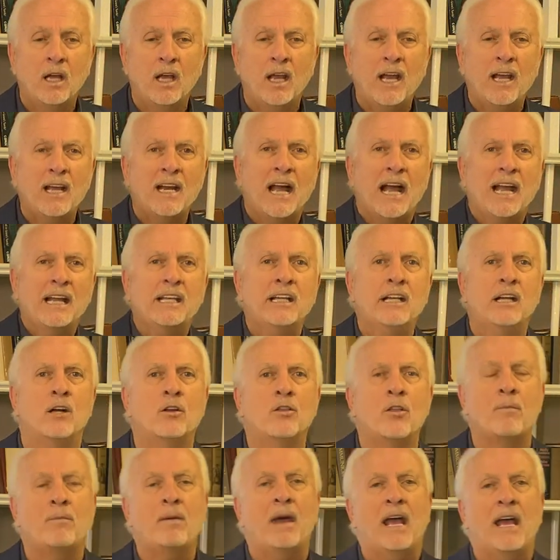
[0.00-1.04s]
And I get on
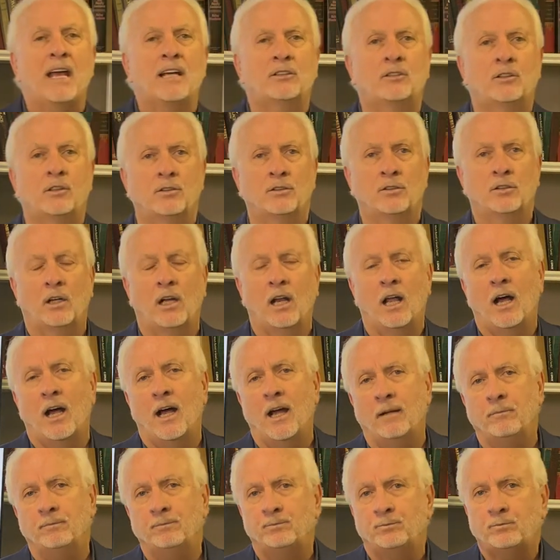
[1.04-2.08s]
the pastors a
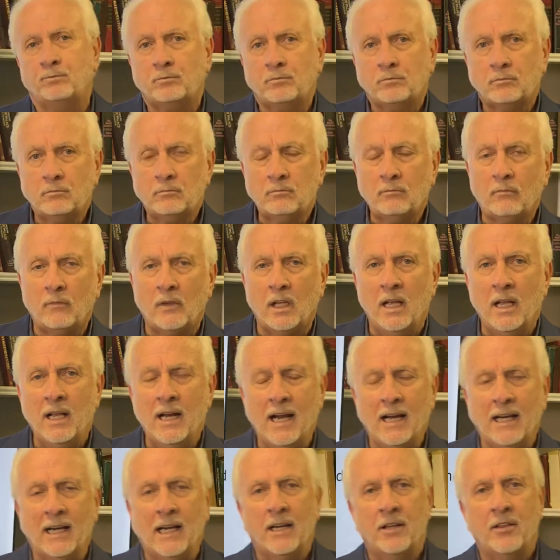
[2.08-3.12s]
lot, and
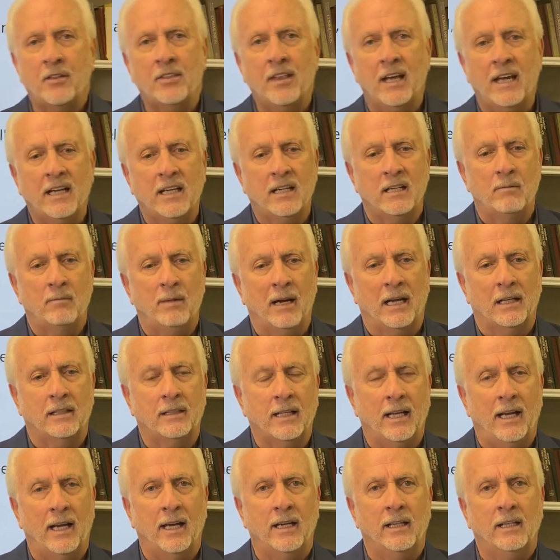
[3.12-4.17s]
I got to thinking about
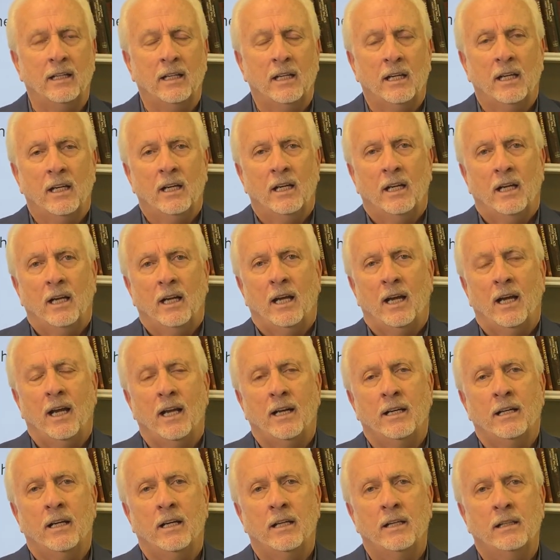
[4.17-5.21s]
that,
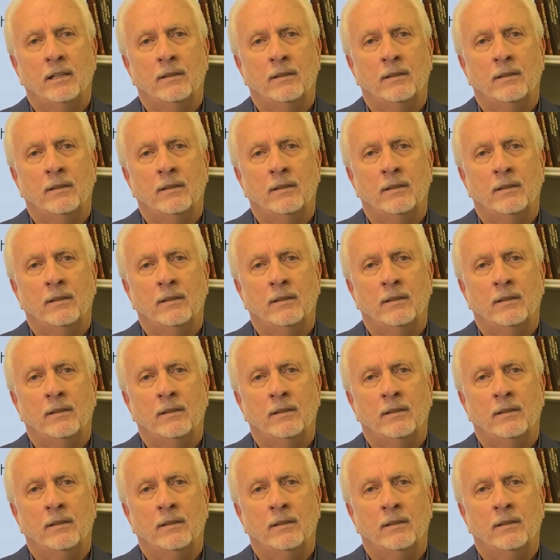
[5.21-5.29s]
and